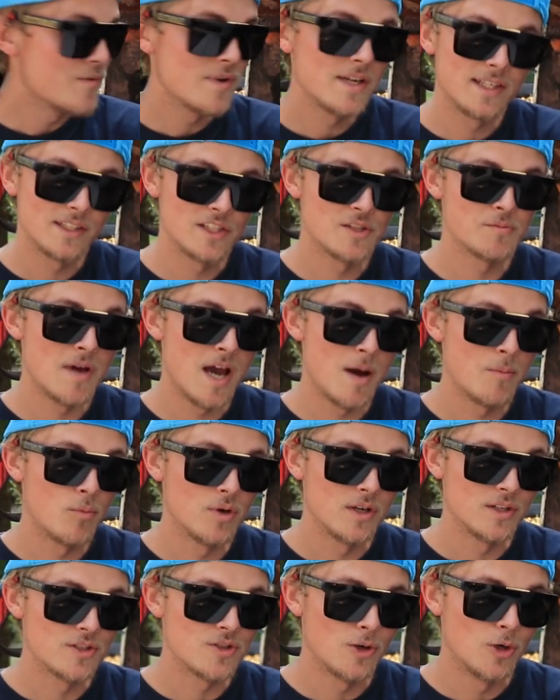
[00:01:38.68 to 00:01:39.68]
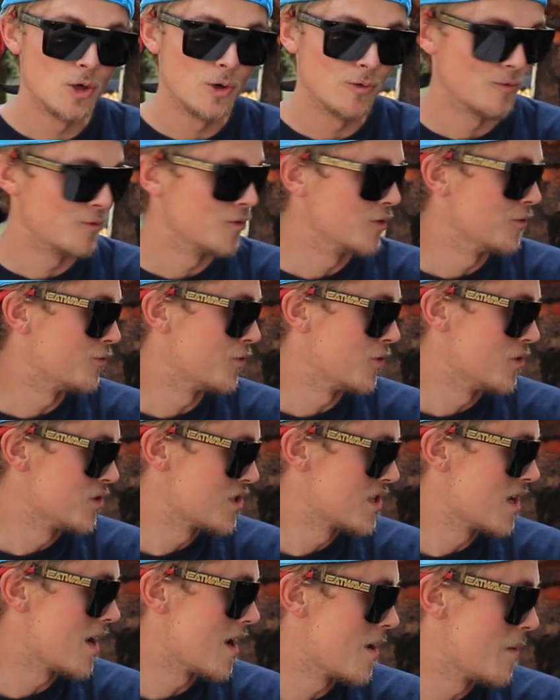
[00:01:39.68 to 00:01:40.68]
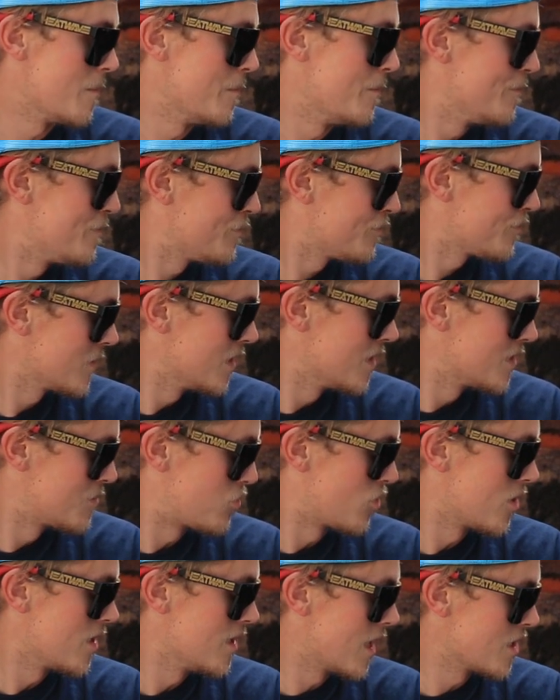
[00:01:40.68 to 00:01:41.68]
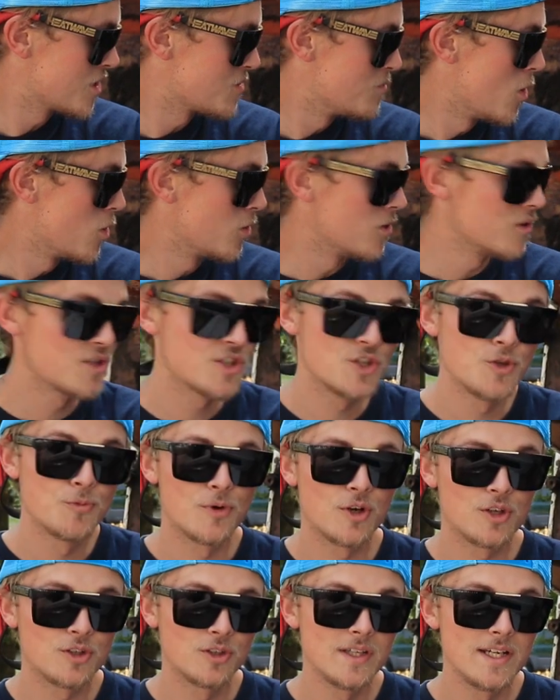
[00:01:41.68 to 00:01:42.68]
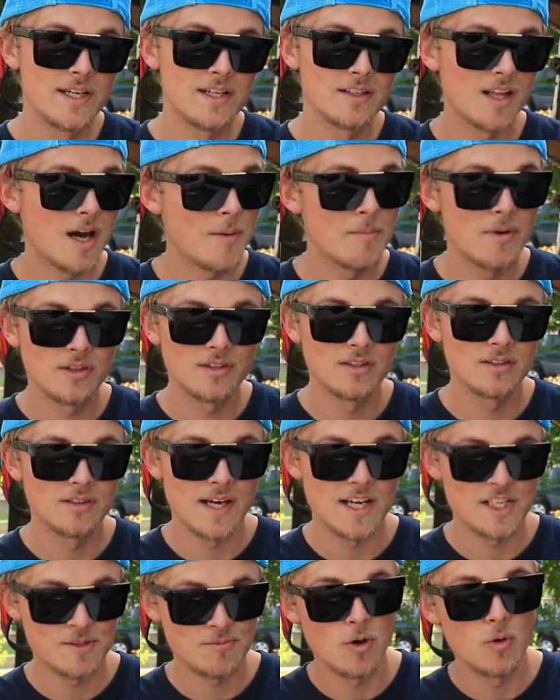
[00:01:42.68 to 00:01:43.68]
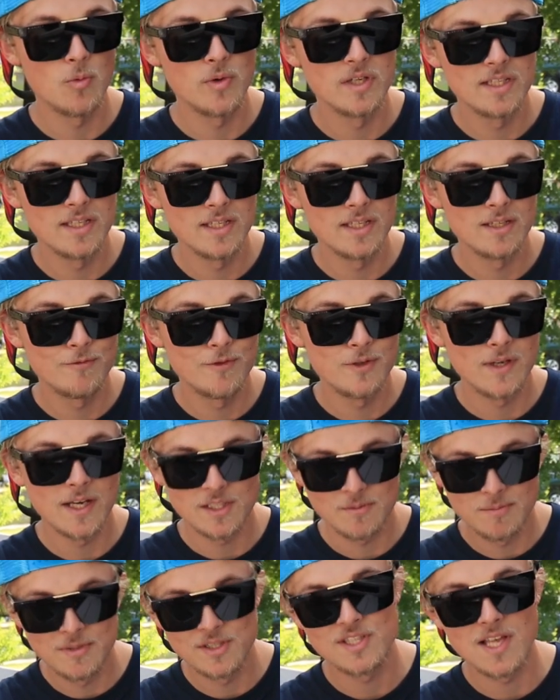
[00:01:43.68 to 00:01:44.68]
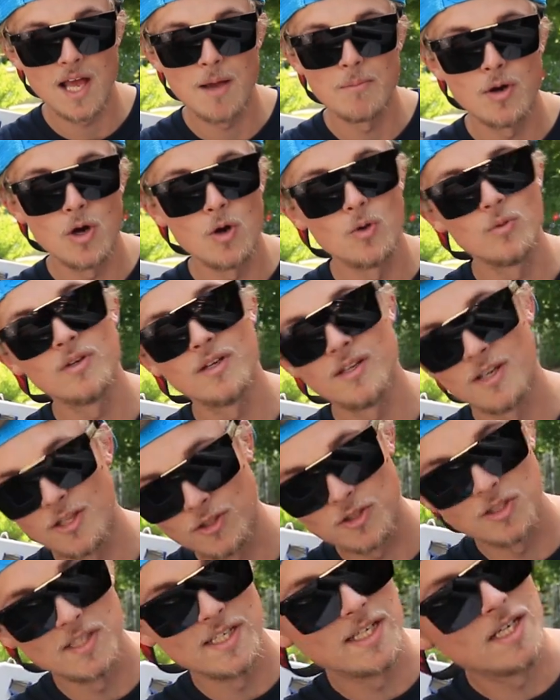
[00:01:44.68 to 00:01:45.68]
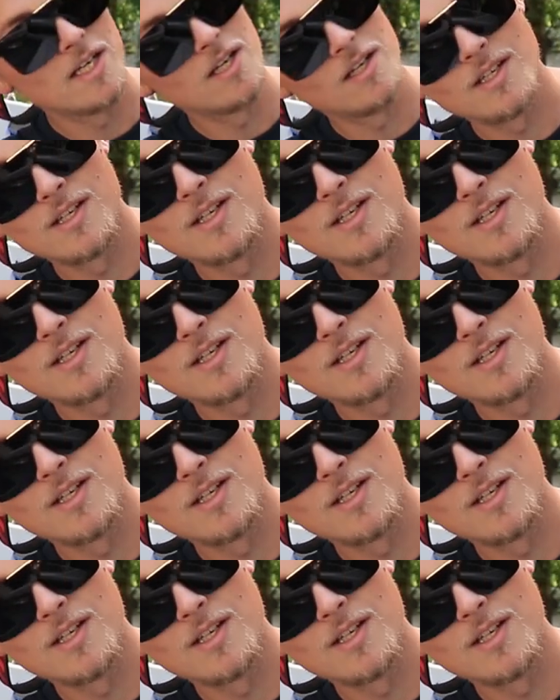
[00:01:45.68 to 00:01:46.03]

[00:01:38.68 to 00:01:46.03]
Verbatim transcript: if we can get this bad boy to turn over for the first time. It's pretty nice motor, super clean, a lot better than the last boat we did. If you guys missed that boat, another link